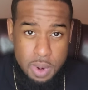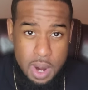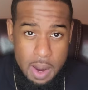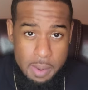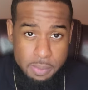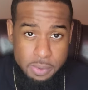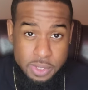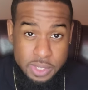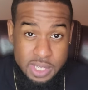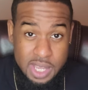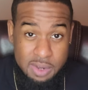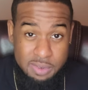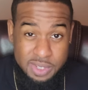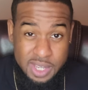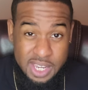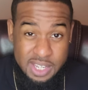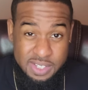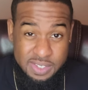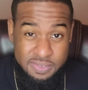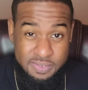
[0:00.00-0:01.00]
probably since I was
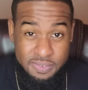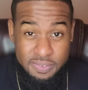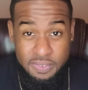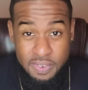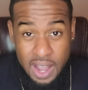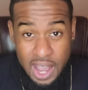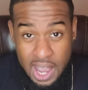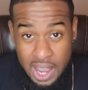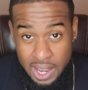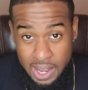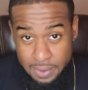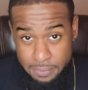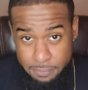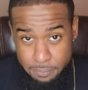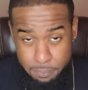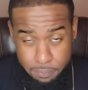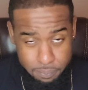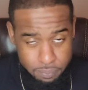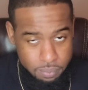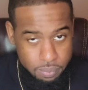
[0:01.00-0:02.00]
the age of
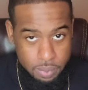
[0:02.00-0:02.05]
5.